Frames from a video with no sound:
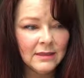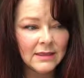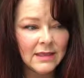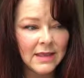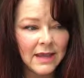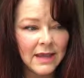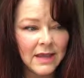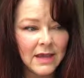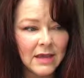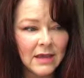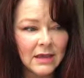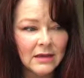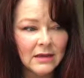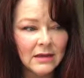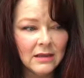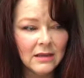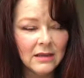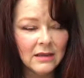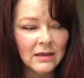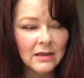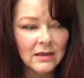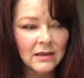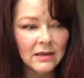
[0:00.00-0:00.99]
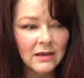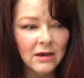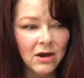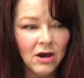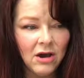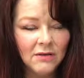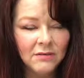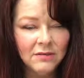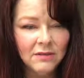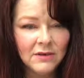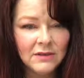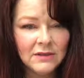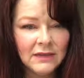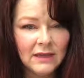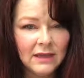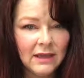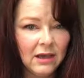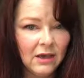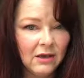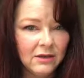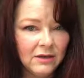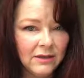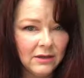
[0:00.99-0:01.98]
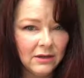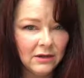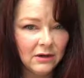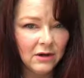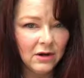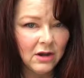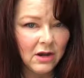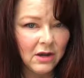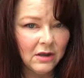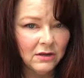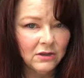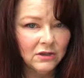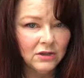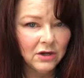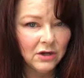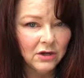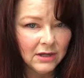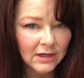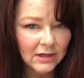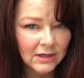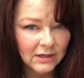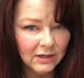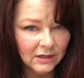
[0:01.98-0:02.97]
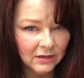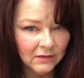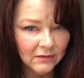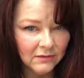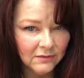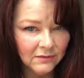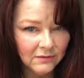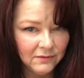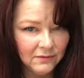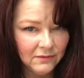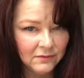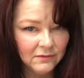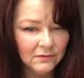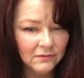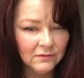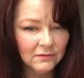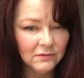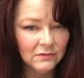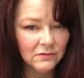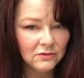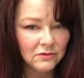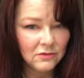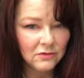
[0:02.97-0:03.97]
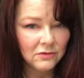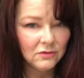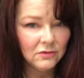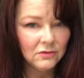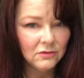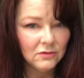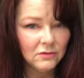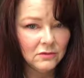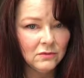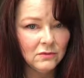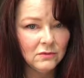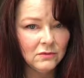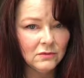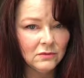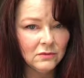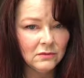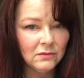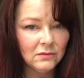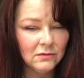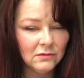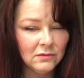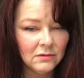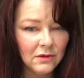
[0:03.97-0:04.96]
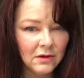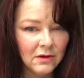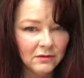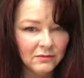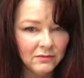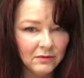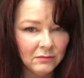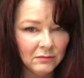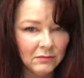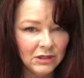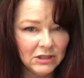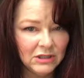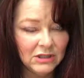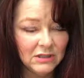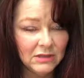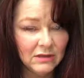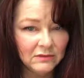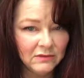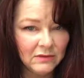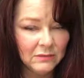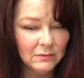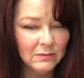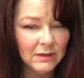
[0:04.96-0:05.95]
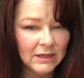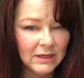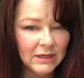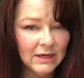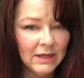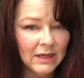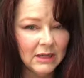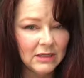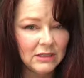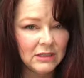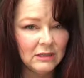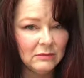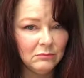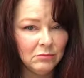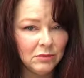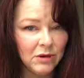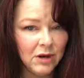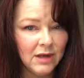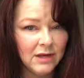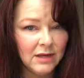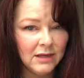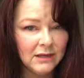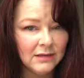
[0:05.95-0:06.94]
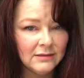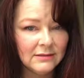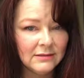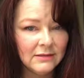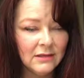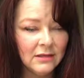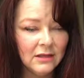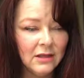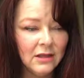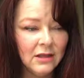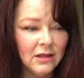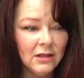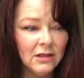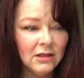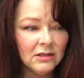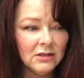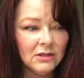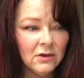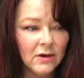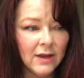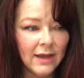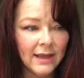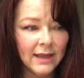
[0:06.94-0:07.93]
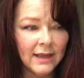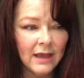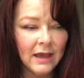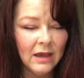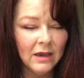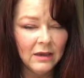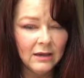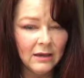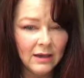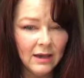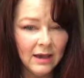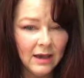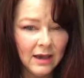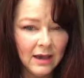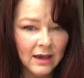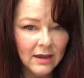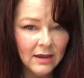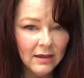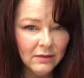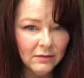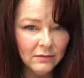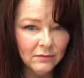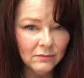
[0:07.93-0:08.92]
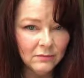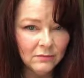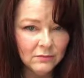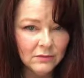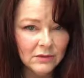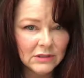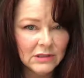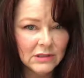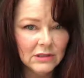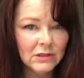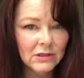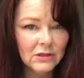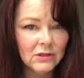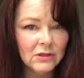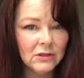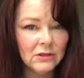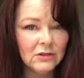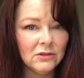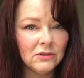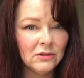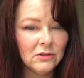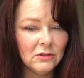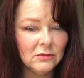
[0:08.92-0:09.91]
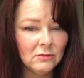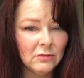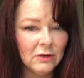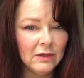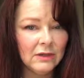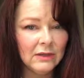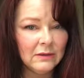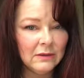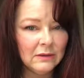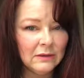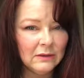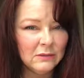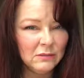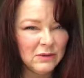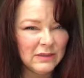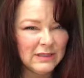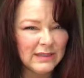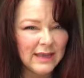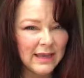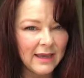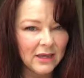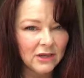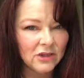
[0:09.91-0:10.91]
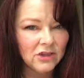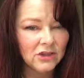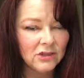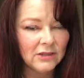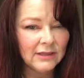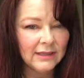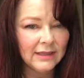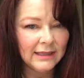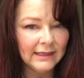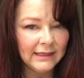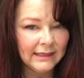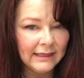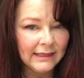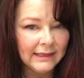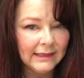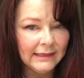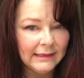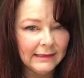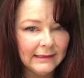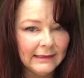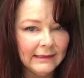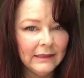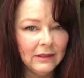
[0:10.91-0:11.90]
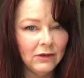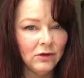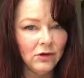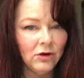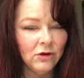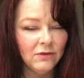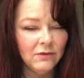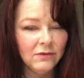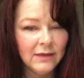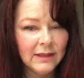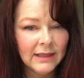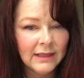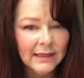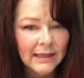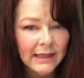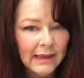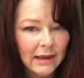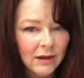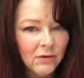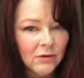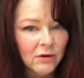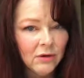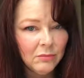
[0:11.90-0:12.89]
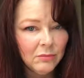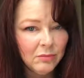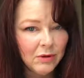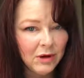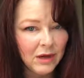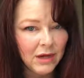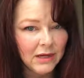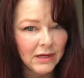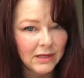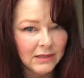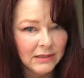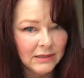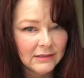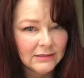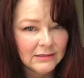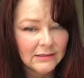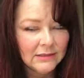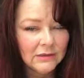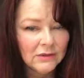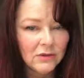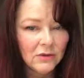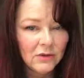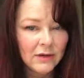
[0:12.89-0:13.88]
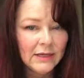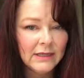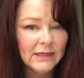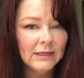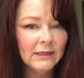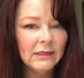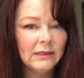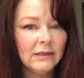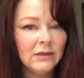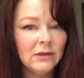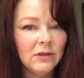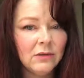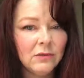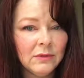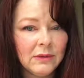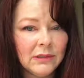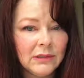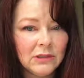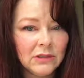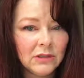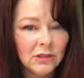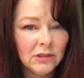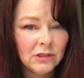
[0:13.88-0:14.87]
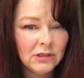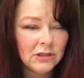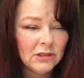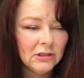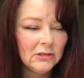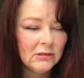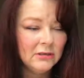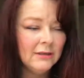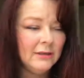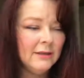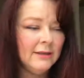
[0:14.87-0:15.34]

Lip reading: that offers a healthier alternative to our feminine hygiene products. So I was a little concerned what was actually in the over-the-counter products, so I did a little research.